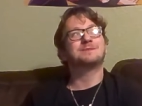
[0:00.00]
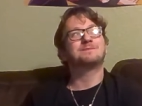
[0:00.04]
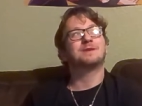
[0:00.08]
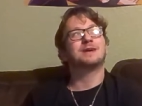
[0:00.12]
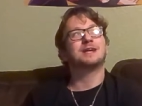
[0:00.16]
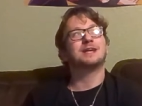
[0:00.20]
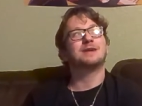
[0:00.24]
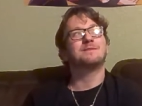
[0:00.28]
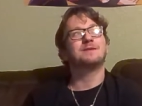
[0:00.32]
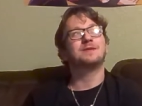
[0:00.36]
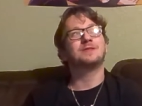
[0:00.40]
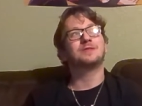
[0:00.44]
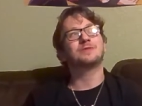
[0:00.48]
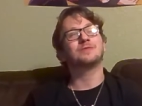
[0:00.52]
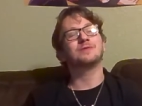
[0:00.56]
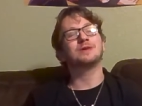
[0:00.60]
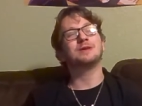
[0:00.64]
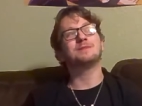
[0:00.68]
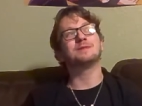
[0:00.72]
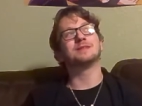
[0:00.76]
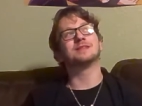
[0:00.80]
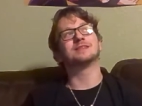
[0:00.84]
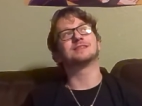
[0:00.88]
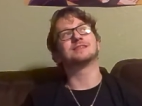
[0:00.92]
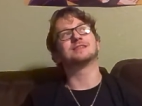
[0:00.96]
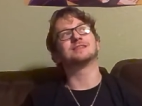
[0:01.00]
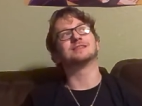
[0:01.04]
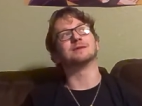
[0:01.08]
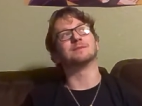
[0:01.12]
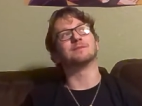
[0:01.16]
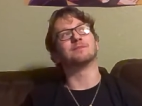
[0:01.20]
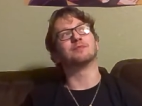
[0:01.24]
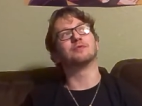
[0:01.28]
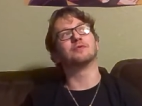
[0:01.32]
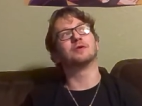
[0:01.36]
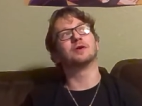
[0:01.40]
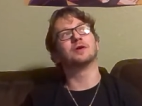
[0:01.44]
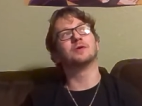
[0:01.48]
Spider-Man 3, but this is a
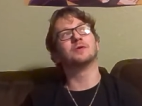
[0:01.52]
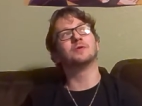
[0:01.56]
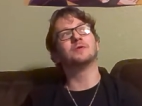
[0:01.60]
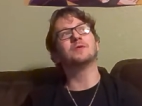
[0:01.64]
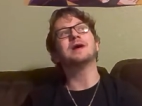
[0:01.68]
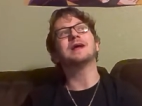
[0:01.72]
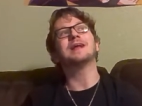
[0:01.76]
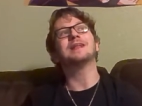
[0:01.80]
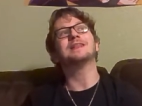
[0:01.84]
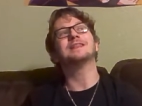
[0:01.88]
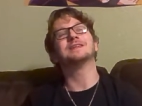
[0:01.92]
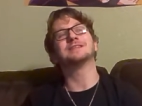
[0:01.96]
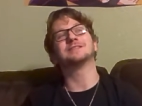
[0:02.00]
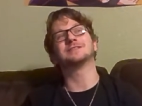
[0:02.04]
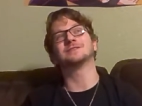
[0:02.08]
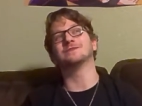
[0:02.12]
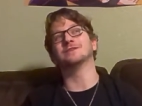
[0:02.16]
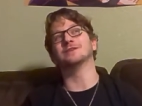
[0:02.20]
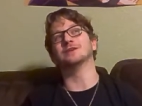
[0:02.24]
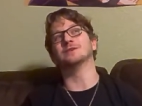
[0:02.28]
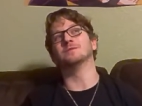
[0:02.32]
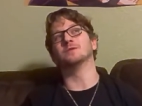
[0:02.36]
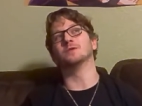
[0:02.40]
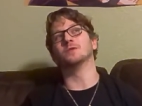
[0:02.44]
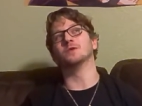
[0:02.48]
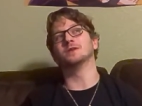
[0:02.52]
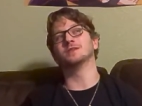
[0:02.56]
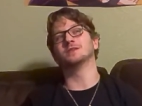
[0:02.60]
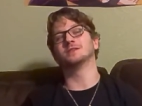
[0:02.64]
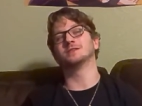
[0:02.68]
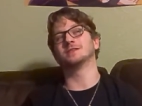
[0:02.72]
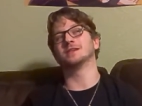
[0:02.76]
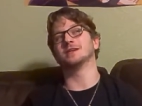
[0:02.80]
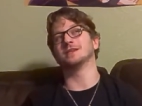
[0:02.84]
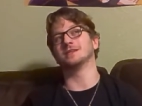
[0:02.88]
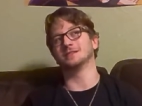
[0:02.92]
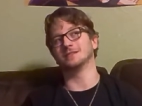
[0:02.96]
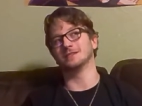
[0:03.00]
pro in this film, Gwen
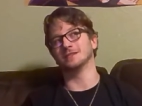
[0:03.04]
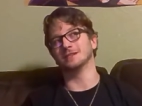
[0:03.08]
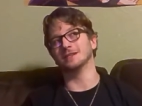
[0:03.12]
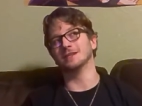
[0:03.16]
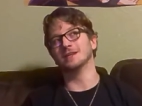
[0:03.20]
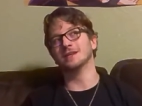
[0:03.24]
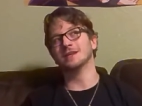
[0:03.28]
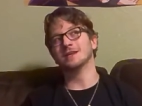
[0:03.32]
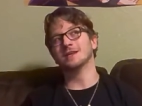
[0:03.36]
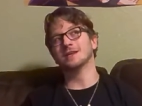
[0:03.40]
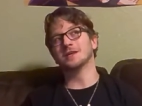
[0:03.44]
Stacy.